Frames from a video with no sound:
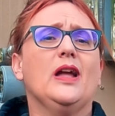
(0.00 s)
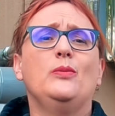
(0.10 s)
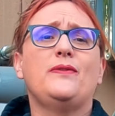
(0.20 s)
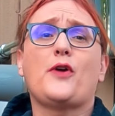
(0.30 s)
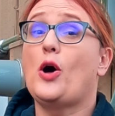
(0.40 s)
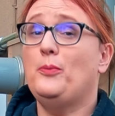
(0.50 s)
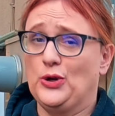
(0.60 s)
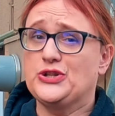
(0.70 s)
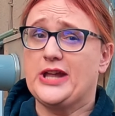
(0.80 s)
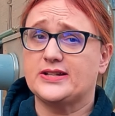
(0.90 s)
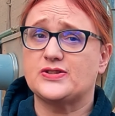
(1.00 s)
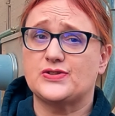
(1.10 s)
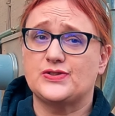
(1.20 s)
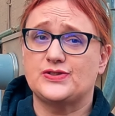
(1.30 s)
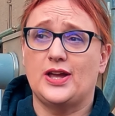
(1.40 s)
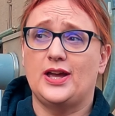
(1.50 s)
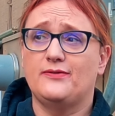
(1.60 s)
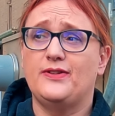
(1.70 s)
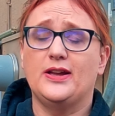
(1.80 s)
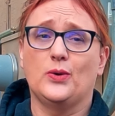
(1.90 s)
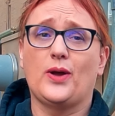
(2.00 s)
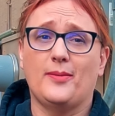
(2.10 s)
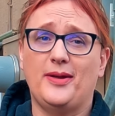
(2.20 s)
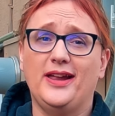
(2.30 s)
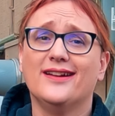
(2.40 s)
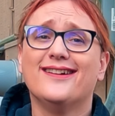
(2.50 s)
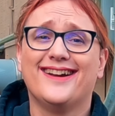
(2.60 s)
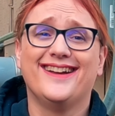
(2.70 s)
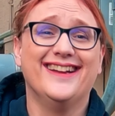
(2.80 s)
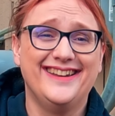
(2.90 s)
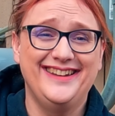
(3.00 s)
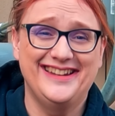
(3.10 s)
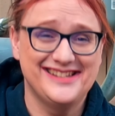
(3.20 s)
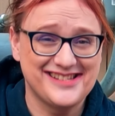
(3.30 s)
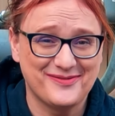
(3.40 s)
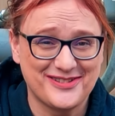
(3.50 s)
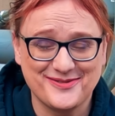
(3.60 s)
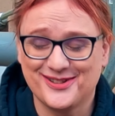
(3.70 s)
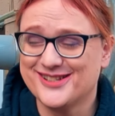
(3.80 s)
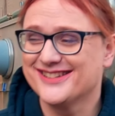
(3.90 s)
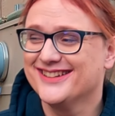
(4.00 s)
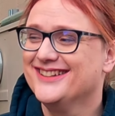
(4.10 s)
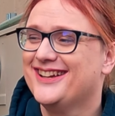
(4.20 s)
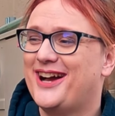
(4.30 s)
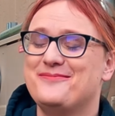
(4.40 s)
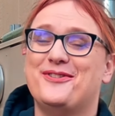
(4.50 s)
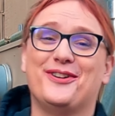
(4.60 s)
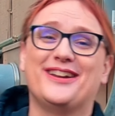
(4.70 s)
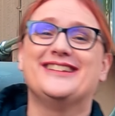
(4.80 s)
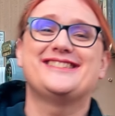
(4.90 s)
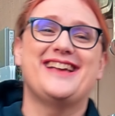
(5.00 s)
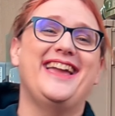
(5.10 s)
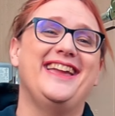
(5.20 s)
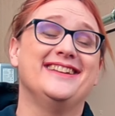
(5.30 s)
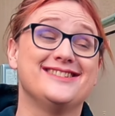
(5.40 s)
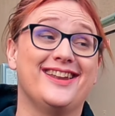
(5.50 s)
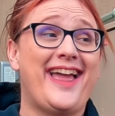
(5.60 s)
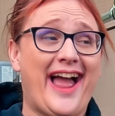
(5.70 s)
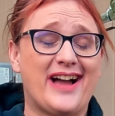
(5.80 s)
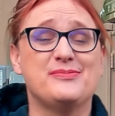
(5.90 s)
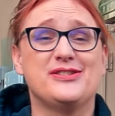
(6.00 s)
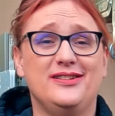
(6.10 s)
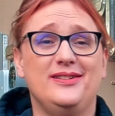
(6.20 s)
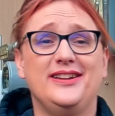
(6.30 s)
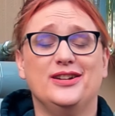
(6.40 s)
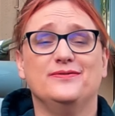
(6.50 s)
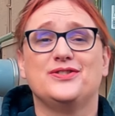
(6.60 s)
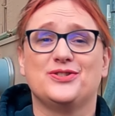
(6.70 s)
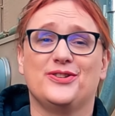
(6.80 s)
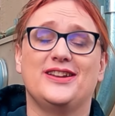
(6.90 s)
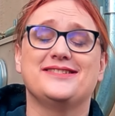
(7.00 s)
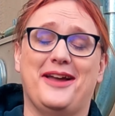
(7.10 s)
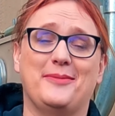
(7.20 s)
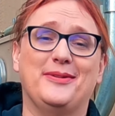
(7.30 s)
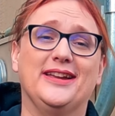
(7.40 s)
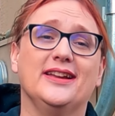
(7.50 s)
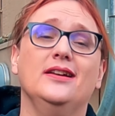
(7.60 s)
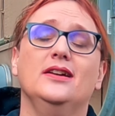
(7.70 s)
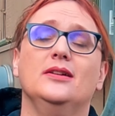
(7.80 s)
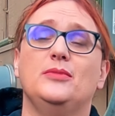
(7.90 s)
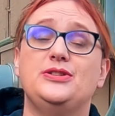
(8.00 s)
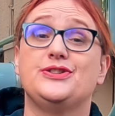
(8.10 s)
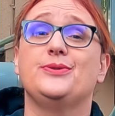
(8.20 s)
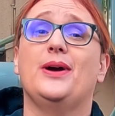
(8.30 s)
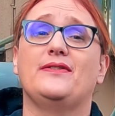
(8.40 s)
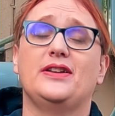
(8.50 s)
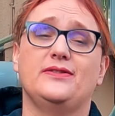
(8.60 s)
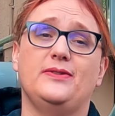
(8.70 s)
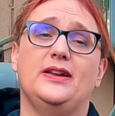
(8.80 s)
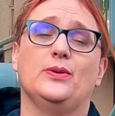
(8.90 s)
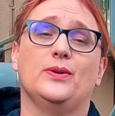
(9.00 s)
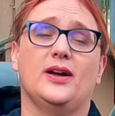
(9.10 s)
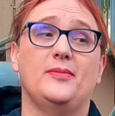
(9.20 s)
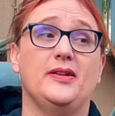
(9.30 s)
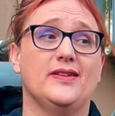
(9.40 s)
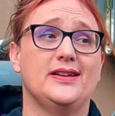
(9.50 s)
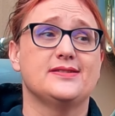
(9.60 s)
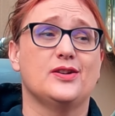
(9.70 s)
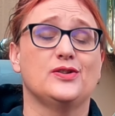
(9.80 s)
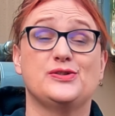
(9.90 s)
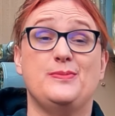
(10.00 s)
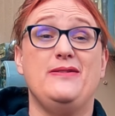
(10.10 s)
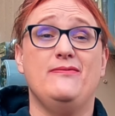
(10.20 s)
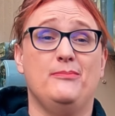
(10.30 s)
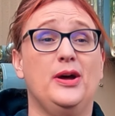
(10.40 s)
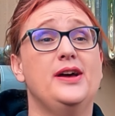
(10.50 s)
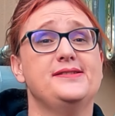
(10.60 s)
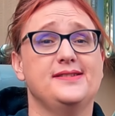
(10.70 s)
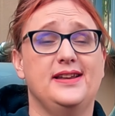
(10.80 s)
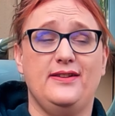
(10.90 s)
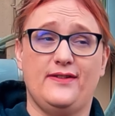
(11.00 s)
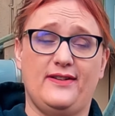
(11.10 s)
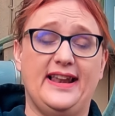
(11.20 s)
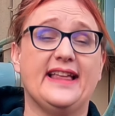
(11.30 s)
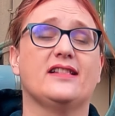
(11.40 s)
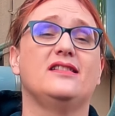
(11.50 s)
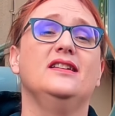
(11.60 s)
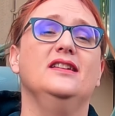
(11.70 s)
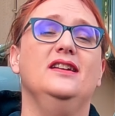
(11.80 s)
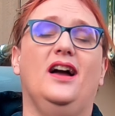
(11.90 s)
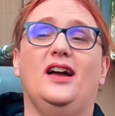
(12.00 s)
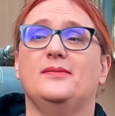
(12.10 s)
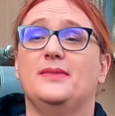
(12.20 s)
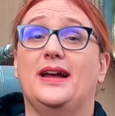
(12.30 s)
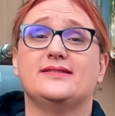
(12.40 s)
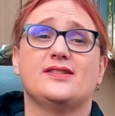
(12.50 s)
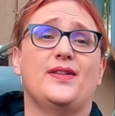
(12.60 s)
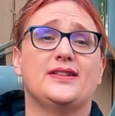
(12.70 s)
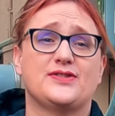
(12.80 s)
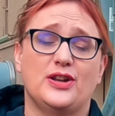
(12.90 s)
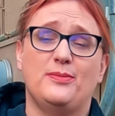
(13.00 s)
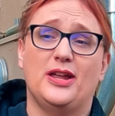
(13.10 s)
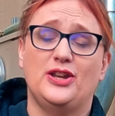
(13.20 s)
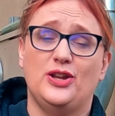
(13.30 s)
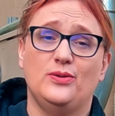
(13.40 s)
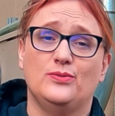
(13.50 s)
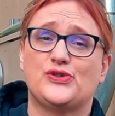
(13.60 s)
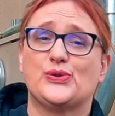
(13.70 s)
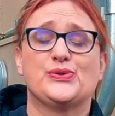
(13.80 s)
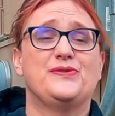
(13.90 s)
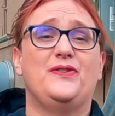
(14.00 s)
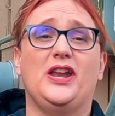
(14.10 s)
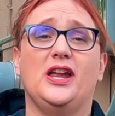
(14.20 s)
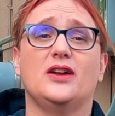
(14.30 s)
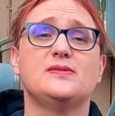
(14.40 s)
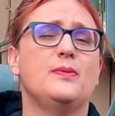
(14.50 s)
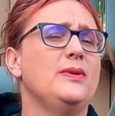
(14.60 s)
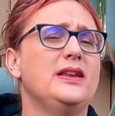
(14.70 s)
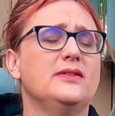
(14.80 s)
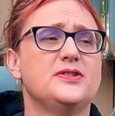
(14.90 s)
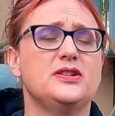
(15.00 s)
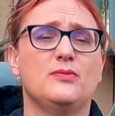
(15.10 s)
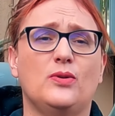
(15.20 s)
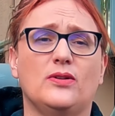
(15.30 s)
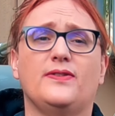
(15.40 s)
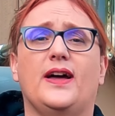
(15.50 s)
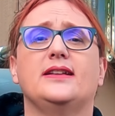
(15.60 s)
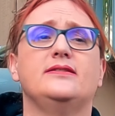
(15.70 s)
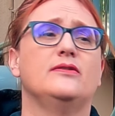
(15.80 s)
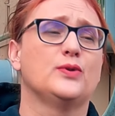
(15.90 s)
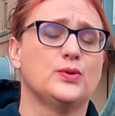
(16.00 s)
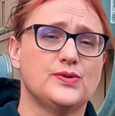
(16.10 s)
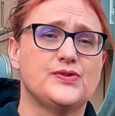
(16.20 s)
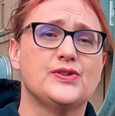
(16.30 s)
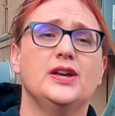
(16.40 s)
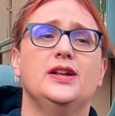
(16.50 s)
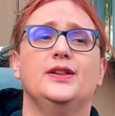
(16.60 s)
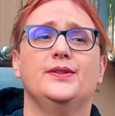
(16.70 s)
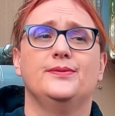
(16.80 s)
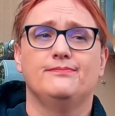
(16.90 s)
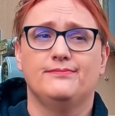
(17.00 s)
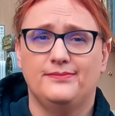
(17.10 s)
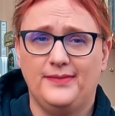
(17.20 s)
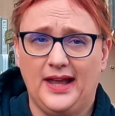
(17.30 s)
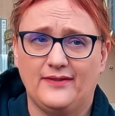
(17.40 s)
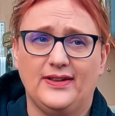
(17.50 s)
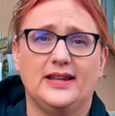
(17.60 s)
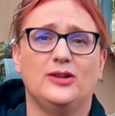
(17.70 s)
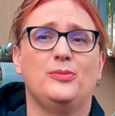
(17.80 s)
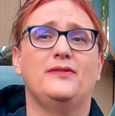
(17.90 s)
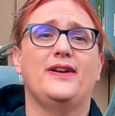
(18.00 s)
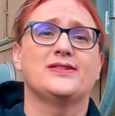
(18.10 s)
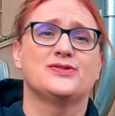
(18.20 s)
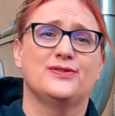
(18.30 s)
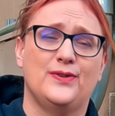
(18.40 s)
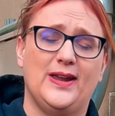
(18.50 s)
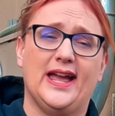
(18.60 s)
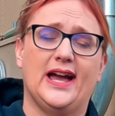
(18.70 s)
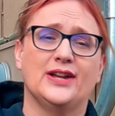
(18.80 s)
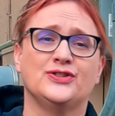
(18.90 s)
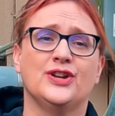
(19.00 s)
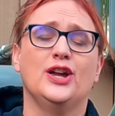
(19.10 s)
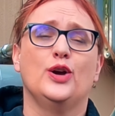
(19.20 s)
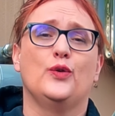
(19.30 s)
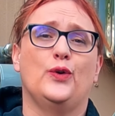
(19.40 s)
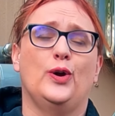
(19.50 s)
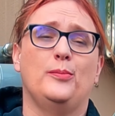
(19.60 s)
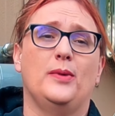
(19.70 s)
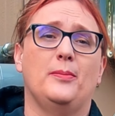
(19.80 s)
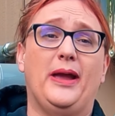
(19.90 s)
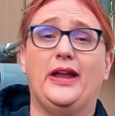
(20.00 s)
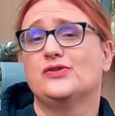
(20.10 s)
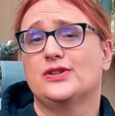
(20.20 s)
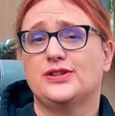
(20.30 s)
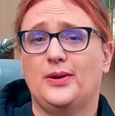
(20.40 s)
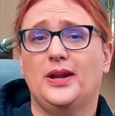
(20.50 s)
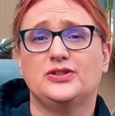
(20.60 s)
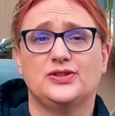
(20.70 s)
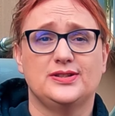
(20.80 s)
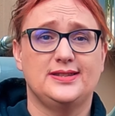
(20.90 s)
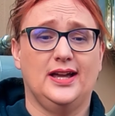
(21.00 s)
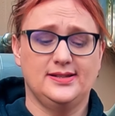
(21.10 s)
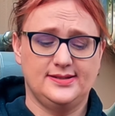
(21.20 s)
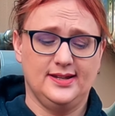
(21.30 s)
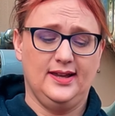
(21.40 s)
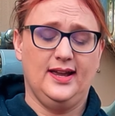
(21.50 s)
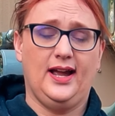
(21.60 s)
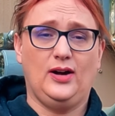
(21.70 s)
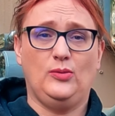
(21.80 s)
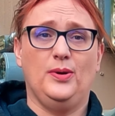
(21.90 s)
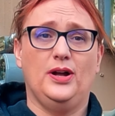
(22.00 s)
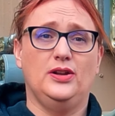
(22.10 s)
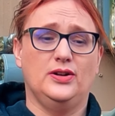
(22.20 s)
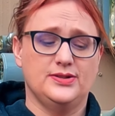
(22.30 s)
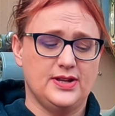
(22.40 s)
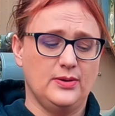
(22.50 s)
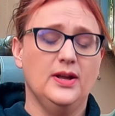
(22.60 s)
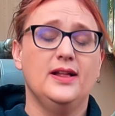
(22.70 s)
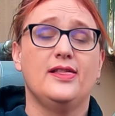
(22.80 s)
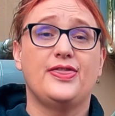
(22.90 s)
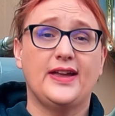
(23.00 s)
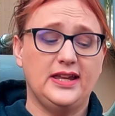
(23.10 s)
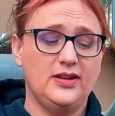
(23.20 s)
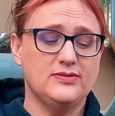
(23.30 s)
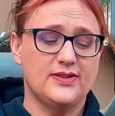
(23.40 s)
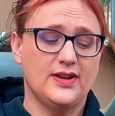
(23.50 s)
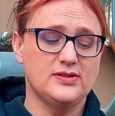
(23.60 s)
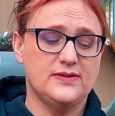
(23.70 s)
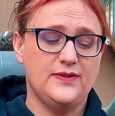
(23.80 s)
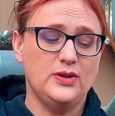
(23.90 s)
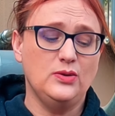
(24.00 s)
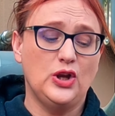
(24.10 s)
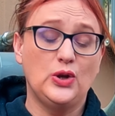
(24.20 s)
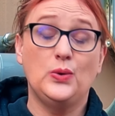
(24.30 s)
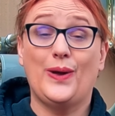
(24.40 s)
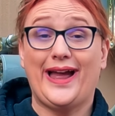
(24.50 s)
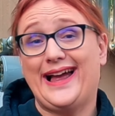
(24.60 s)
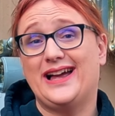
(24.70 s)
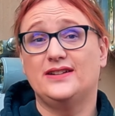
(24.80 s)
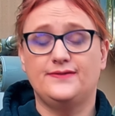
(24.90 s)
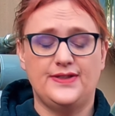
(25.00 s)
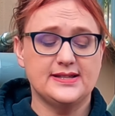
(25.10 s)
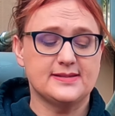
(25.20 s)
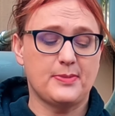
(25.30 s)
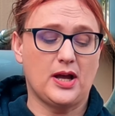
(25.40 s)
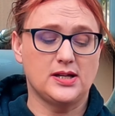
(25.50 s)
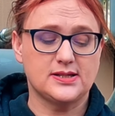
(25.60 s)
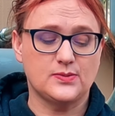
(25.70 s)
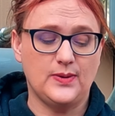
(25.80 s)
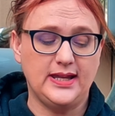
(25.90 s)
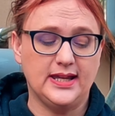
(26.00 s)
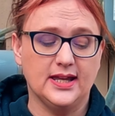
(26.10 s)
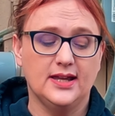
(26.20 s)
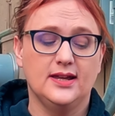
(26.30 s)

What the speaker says: We've got a project vehicle coming. Nearly said what it was. I'm not going to say until I absolutely know for sure that it's happening. We do have another vehicle coming that it's cost me personally very little. And so that's going to be a new source of videos. But we'd love to do more of that. And of course, having a little bit of extra free cash from Patreon donations does help a lot. So thank you to those of you who have this past week